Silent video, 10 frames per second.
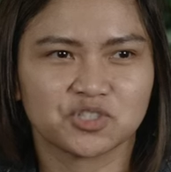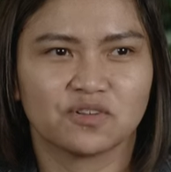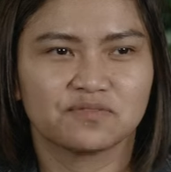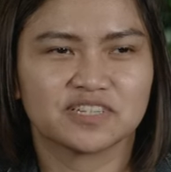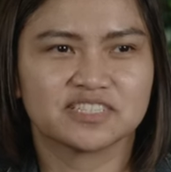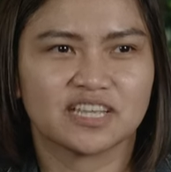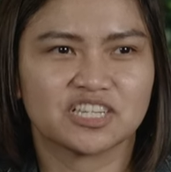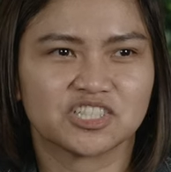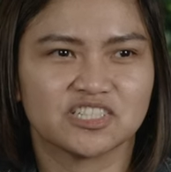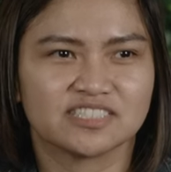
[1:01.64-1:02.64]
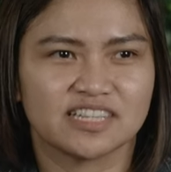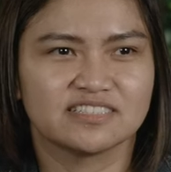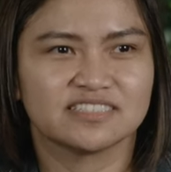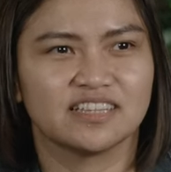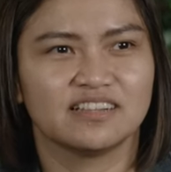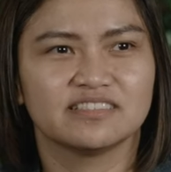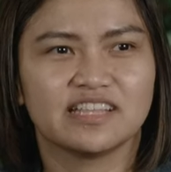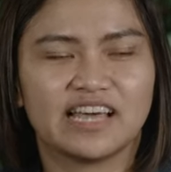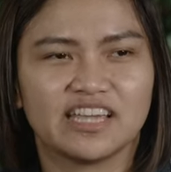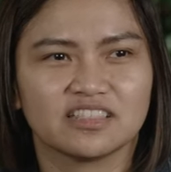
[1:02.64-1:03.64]
conversations and still
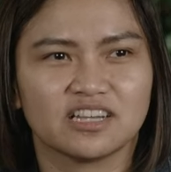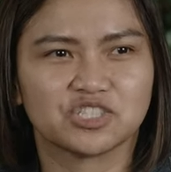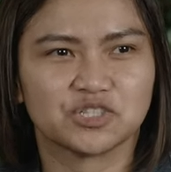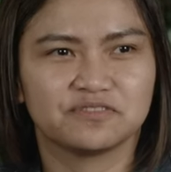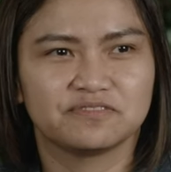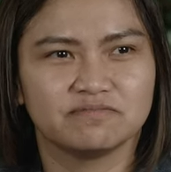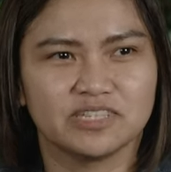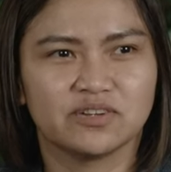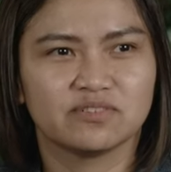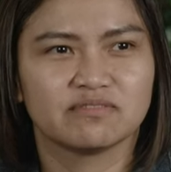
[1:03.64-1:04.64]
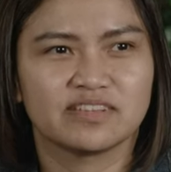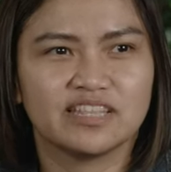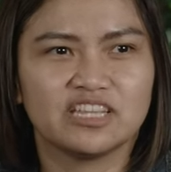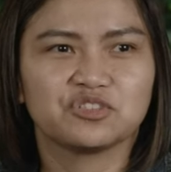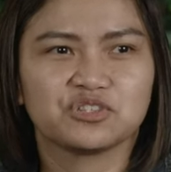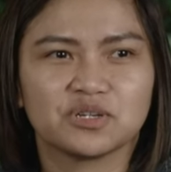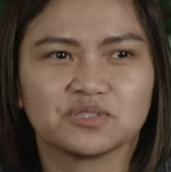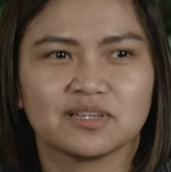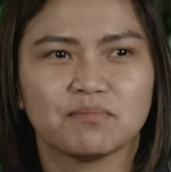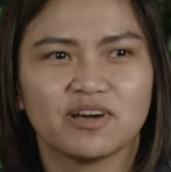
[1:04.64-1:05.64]
the light touch of, you know, getting to know
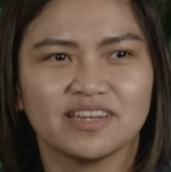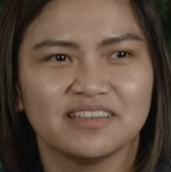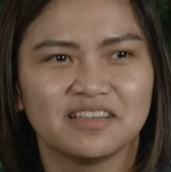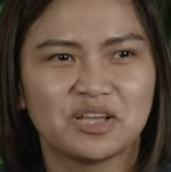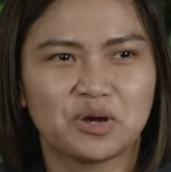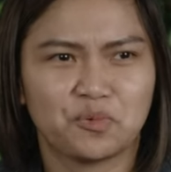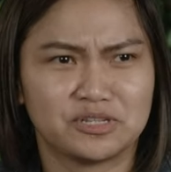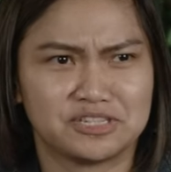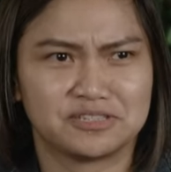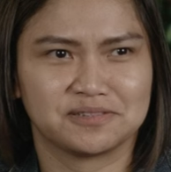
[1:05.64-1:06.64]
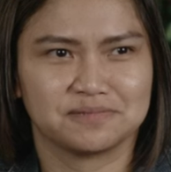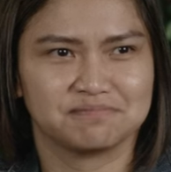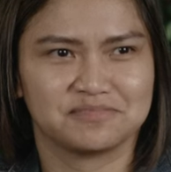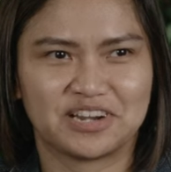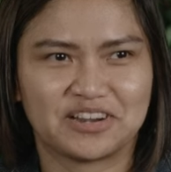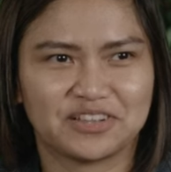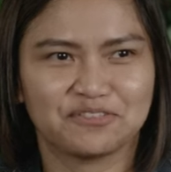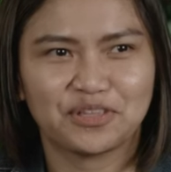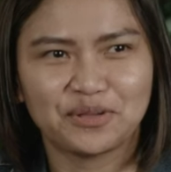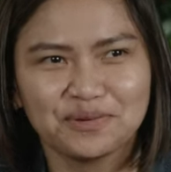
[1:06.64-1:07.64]
someone, which is rare
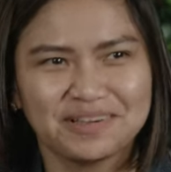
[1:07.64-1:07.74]
and few.